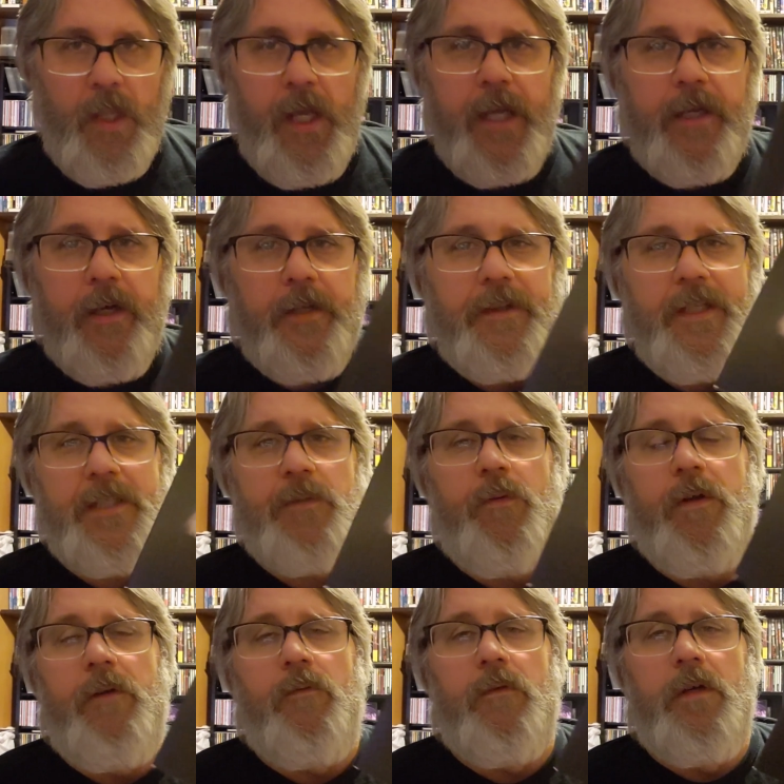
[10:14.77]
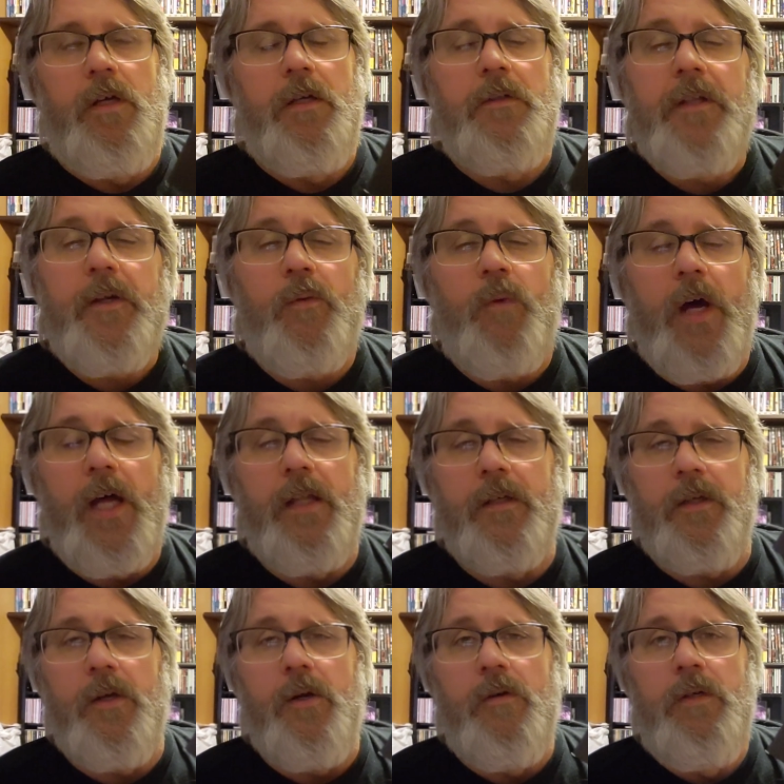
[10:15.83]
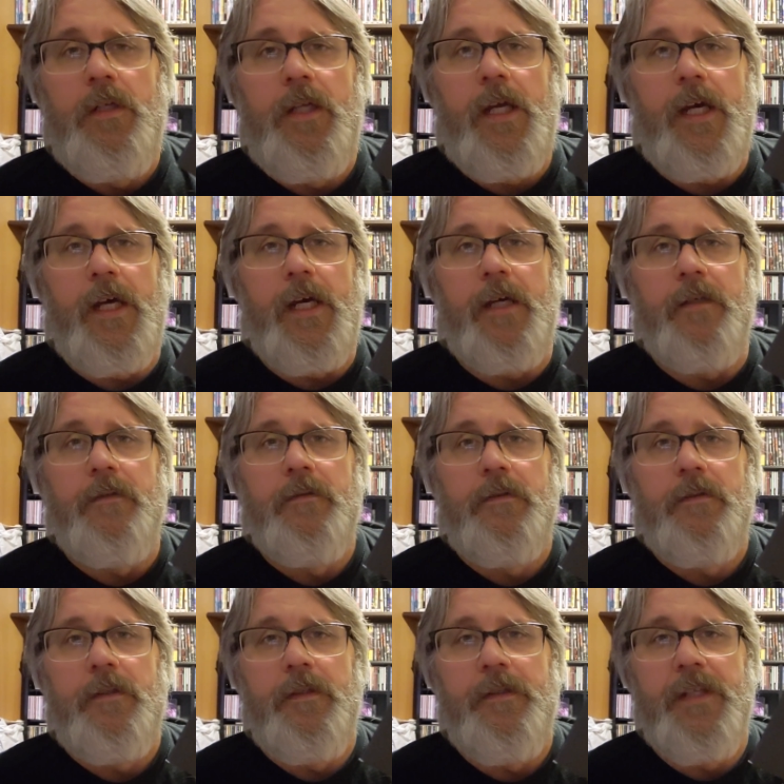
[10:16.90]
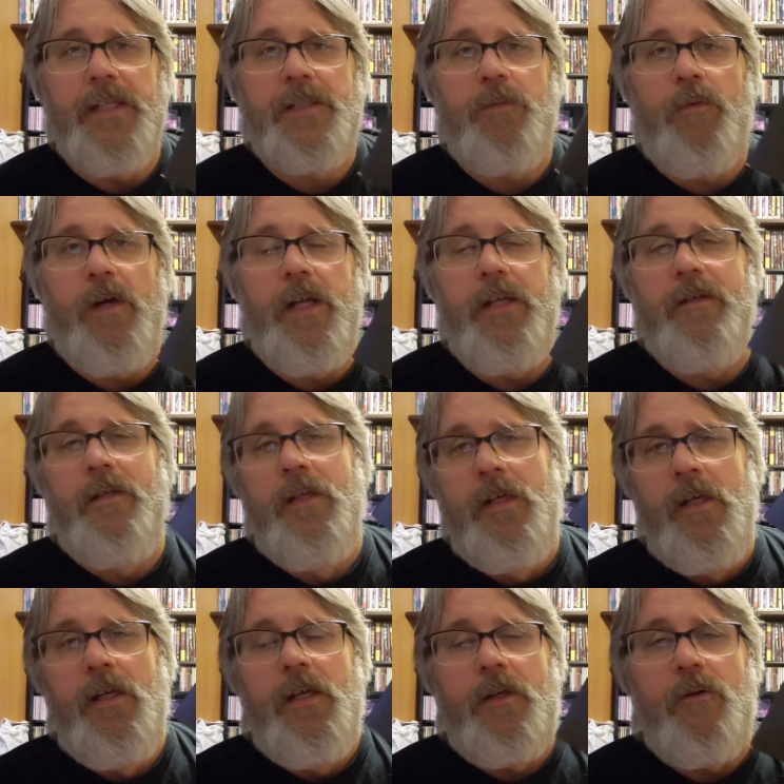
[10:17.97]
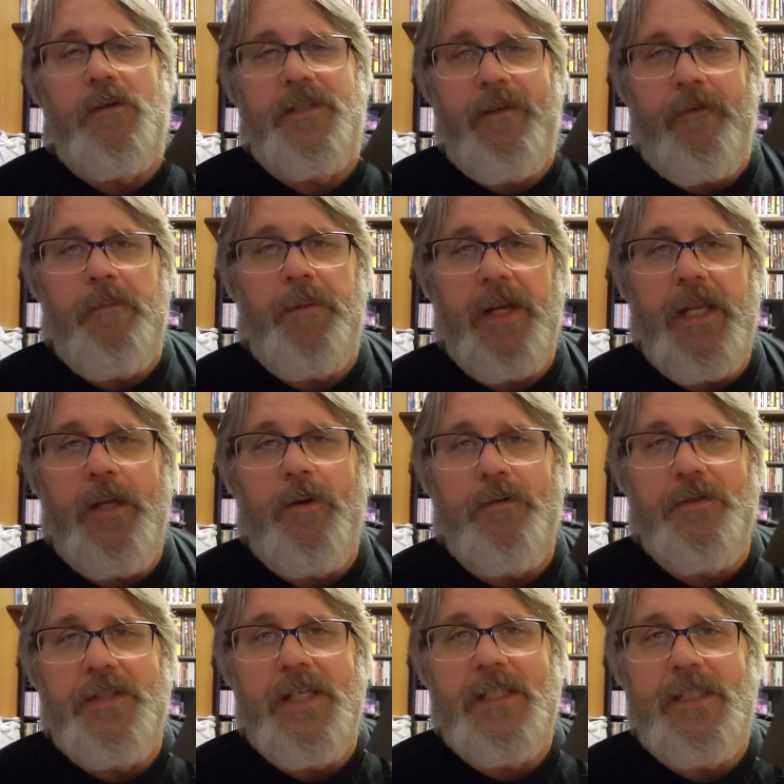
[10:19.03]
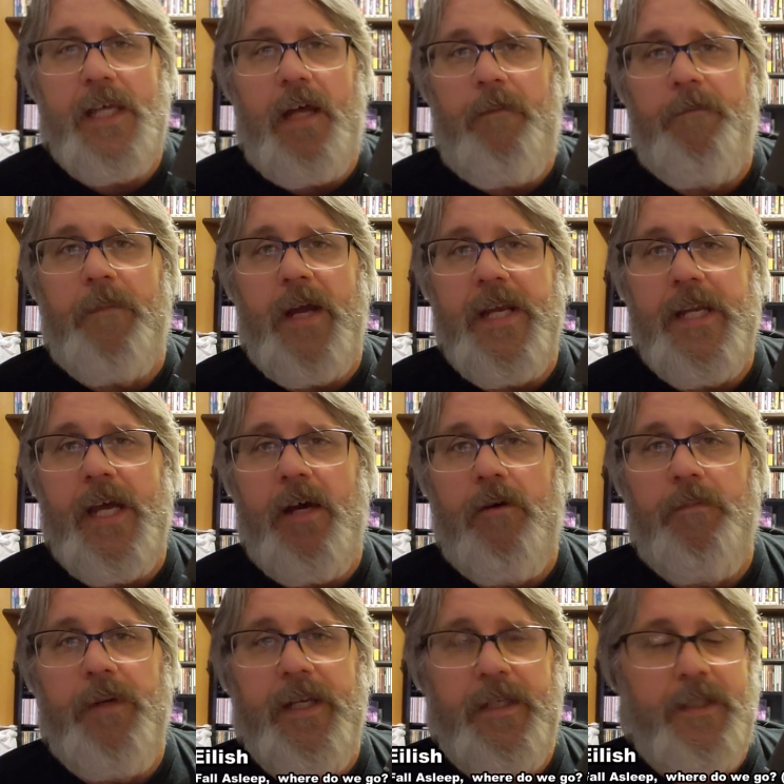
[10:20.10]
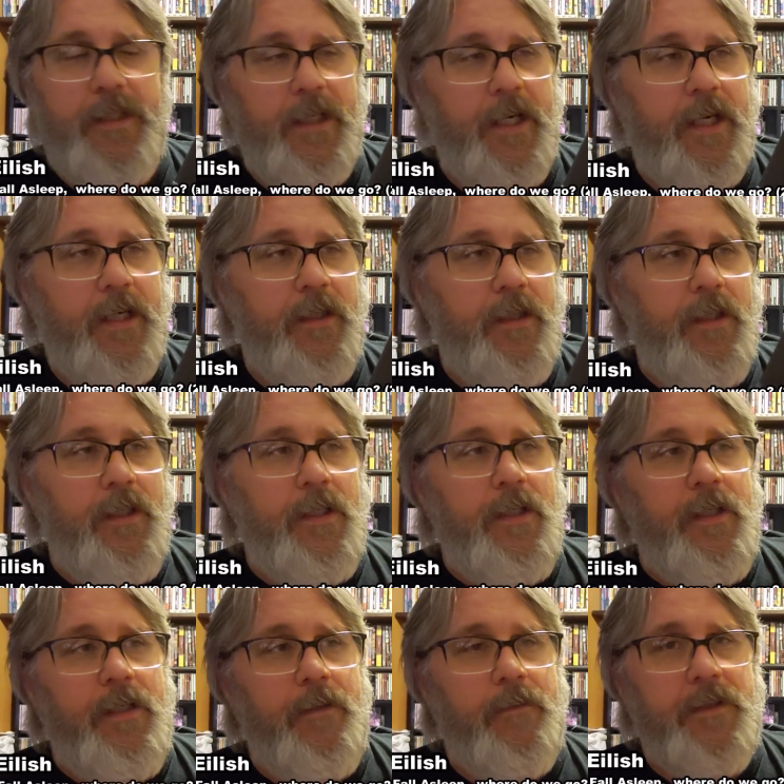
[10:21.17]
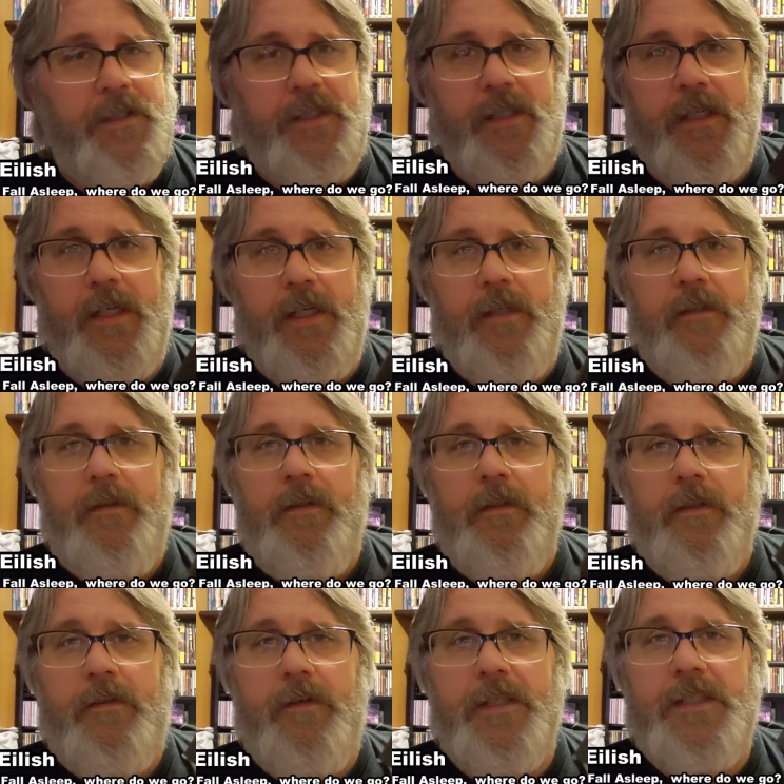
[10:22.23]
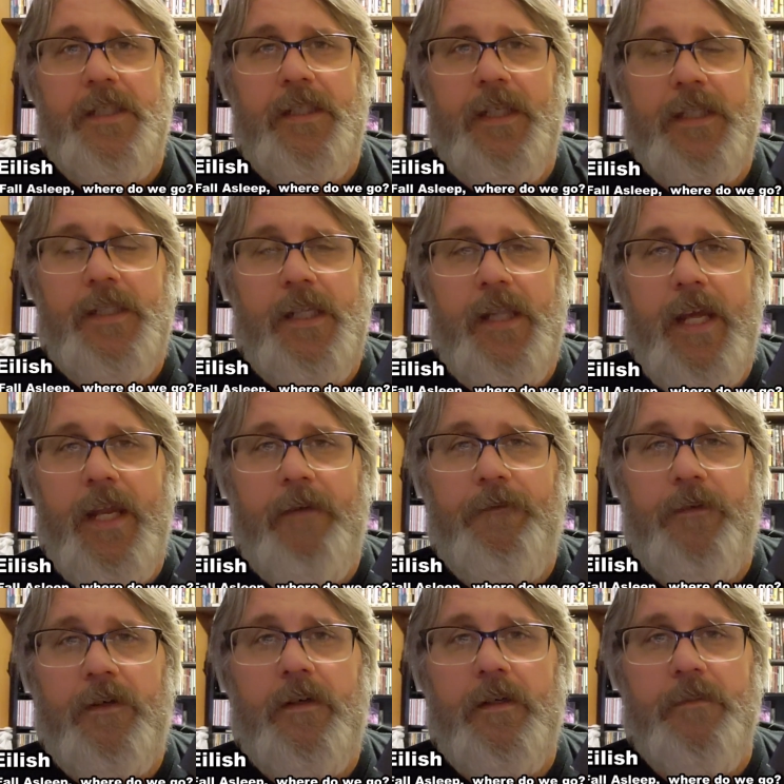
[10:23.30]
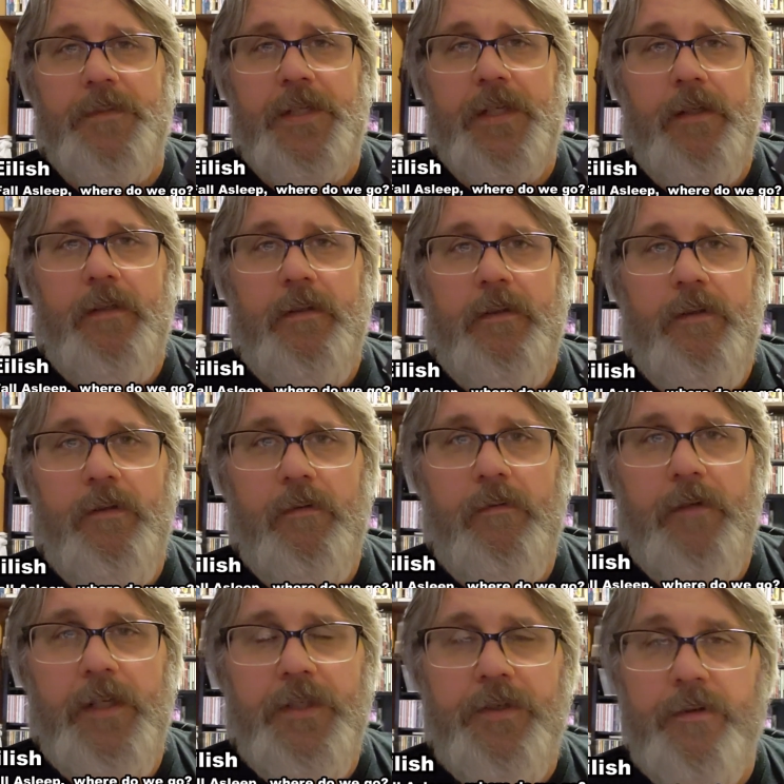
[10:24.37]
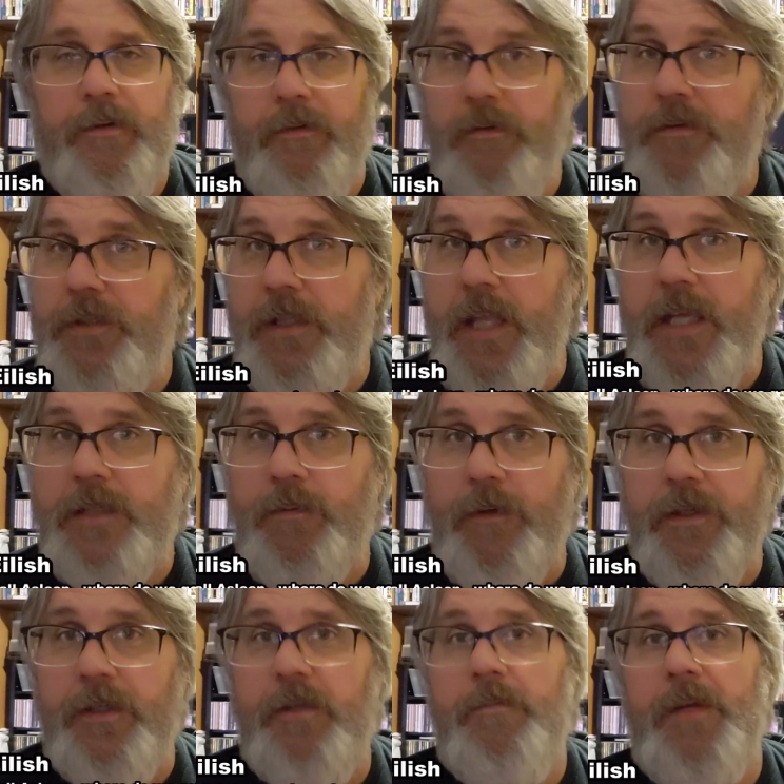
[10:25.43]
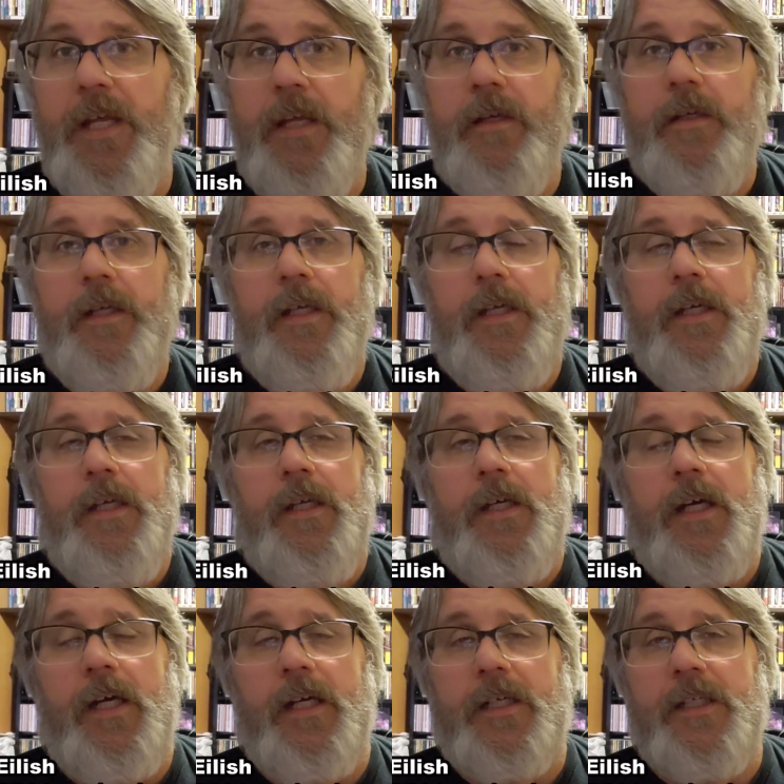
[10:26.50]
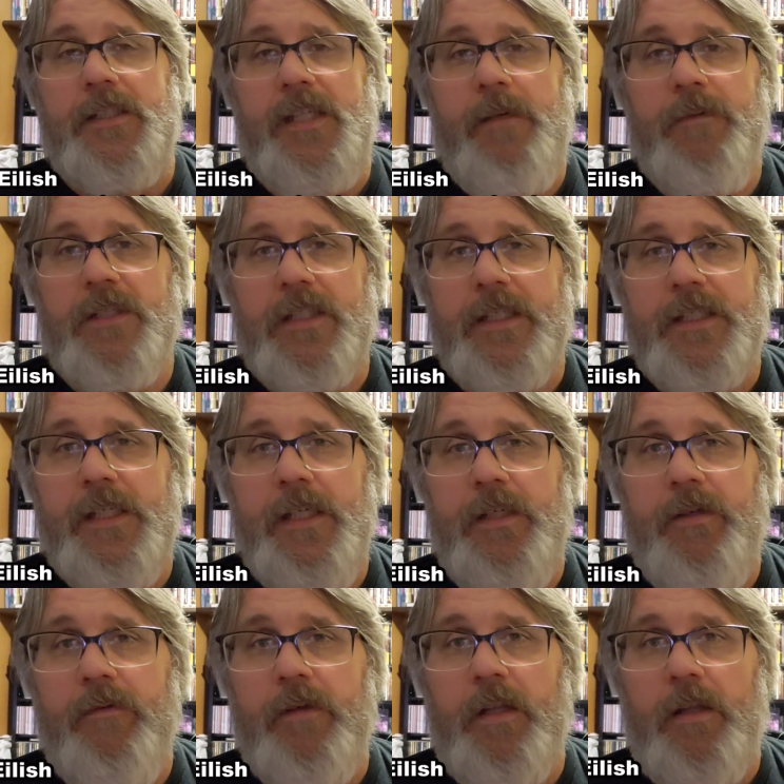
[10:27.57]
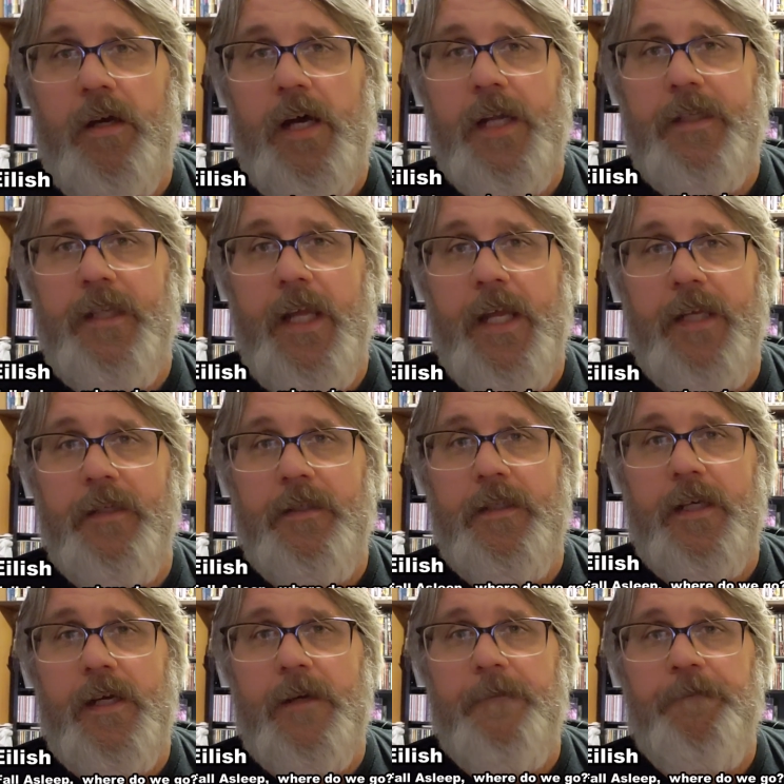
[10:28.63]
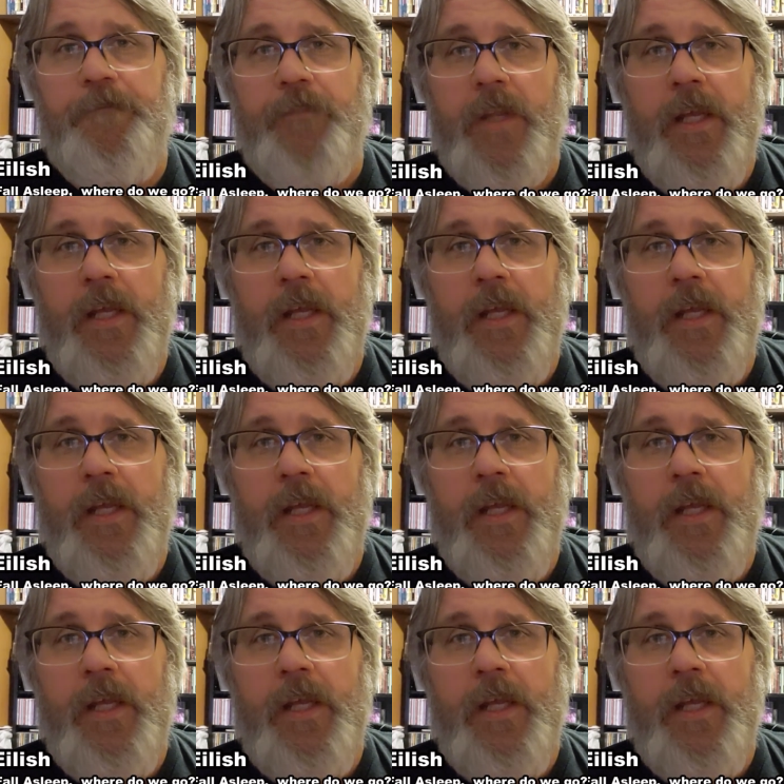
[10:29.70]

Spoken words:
I got this one a little while ago. This one, of course, everybody knows this album by now, but it was Chris at Dixieland Farms who introduced this one to me, because he was listening to it a lot, and